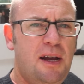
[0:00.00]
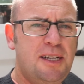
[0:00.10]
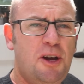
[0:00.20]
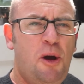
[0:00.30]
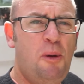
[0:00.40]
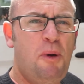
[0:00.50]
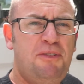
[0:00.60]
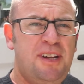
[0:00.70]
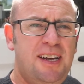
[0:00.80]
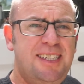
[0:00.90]
So I'm
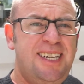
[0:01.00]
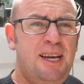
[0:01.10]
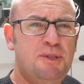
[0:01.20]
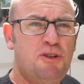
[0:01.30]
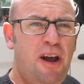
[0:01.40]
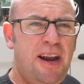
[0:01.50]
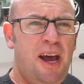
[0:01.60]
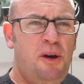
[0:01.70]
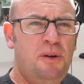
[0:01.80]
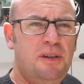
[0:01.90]
off to Thames right
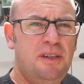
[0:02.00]
now